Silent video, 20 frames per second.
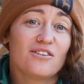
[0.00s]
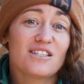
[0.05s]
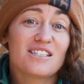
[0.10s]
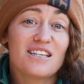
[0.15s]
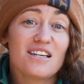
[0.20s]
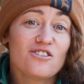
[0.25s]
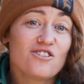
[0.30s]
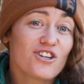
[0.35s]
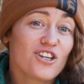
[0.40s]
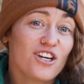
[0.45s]

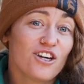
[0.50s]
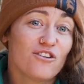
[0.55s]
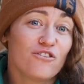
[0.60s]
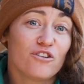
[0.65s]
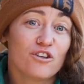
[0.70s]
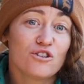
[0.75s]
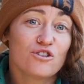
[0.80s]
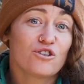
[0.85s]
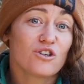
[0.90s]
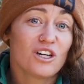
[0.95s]
Essentially, if
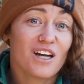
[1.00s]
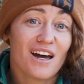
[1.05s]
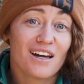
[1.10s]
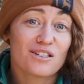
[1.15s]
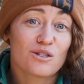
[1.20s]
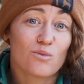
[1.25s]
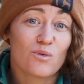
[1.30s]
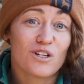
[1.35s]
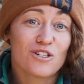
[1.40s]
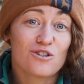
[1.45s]
your tree
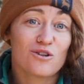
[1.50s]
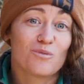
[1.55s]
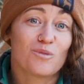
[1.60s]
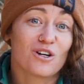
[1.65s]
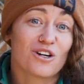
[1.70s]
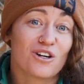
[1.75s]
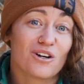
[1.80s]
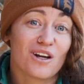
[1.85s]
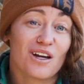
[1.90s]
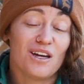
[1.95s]
has winter
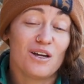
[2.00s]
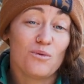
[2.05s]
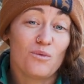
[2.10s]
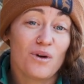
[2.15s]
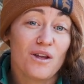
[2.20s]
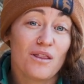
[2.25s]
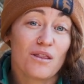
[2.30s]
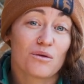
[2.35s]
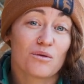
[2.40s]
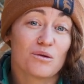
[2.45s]
burn, it
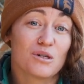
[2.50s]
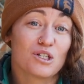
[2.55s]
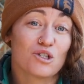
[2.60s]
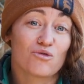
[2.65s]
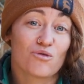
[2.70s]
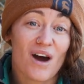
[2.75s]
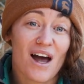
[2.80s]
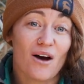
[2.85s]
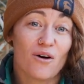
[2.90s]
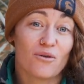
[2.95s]
went through a
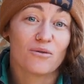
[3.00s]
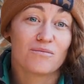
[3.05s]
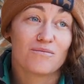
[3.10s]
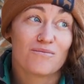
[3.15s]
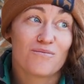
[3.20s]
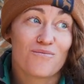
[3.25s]
drought